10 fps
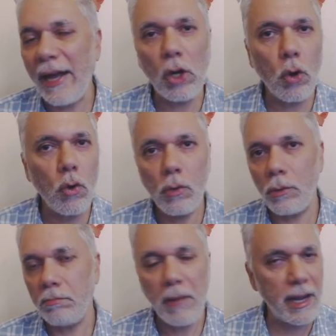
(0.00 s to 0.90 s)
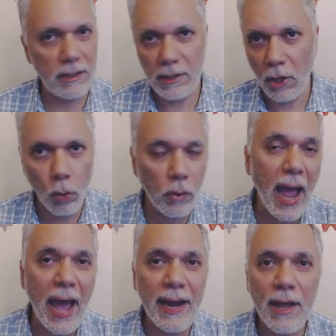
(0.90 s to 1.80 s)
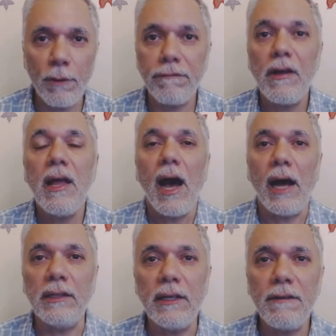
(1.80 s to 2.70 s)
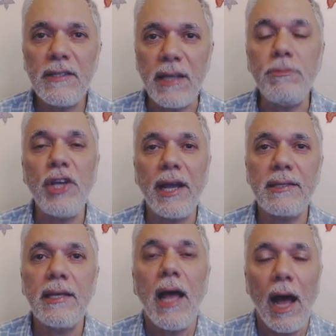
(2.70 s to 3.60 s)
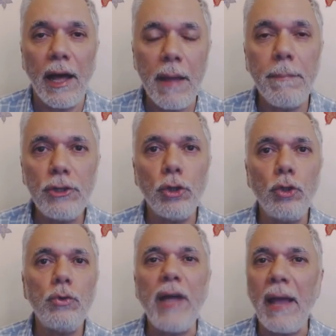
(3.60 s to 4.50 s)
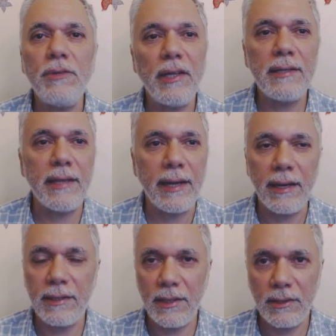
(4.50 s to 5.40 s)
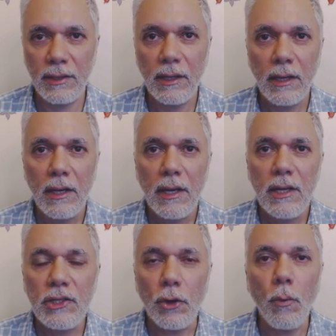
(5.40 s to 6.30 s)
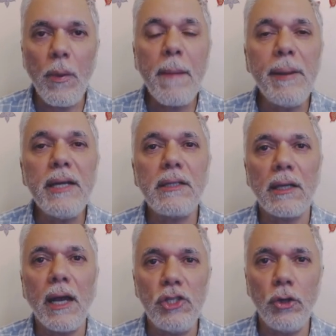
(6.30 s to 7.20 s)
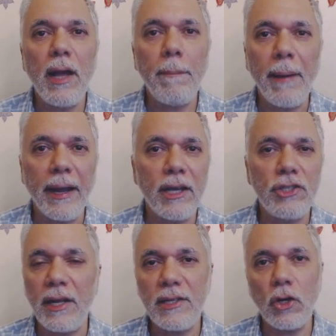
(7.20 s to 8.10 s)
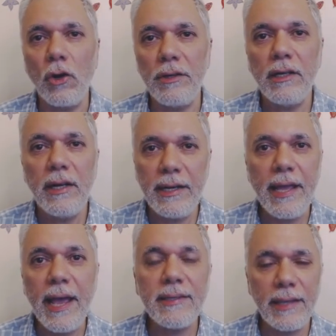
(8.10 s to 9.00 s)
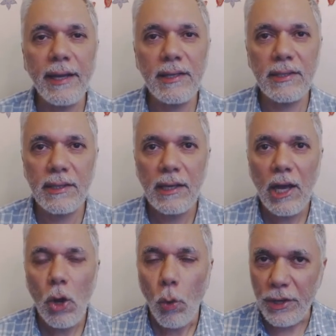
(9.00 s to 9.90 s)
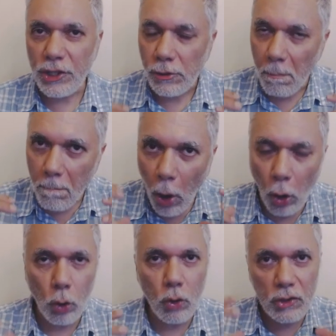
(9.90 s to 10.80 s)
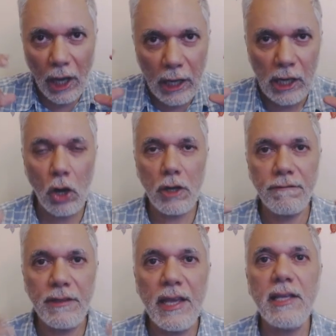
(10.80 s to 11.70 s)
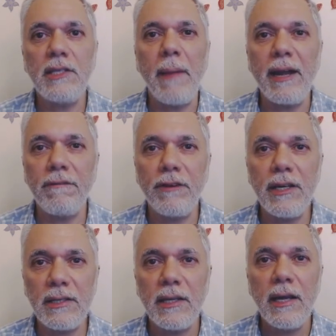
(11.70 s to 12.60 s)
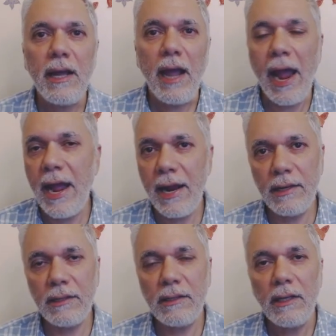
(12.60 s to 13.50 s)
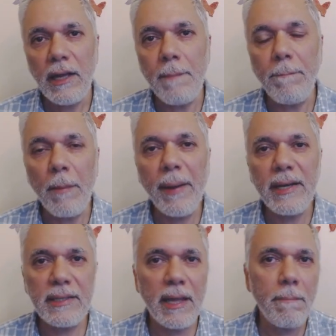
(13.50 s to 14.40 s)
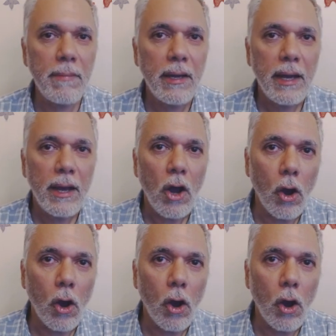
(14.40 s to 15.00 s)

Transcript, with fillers: macro, and a whole array of other subjects are able to do time series analysis. So we built a Julia package that is called TSX, which borrows a lot of these metaphors and implements them